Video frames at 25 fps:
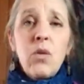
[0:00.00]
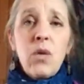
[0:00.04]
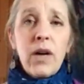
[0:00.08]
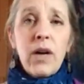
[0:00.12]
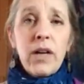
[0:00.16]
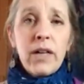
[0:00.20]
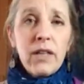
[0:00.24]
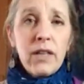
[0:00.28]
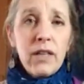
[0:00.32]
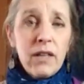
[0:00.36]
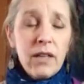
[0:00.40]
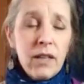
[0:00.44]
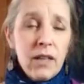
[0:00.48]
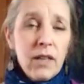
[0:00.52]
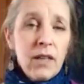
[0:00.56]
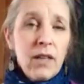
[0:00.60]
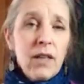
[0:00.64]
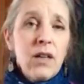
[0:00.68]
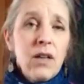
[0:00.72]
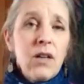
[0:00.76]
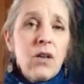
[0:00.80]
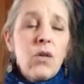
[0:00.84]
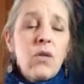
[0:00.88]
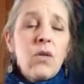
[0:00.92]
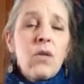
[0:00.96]
Kuan
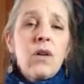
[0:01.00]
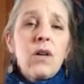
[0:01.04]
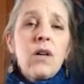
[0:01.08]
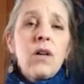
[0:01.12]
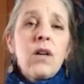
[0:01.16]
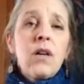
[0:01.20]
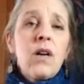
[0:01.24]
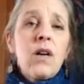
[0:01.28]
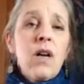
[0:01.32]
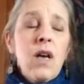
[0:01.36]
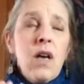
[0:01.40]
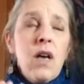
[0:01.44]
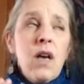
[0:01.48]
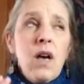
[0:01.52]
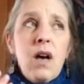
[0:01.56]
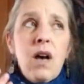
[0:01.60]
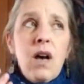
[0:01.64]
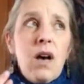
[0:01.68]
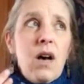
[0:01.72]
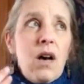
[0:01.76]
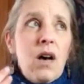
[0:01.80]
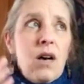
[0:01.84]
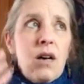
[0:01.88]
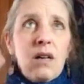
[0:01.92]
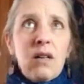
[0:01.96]
Yin or
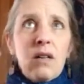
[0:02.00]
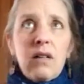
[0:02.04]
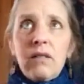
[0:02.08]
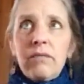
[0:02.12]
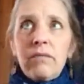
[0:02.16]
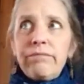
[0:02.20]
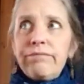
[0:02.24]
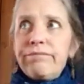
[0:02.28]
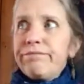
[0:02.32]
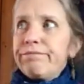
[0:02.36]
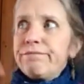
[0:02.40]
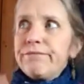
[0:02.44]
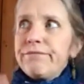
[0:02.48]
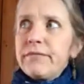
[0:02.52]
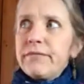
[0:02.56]
um,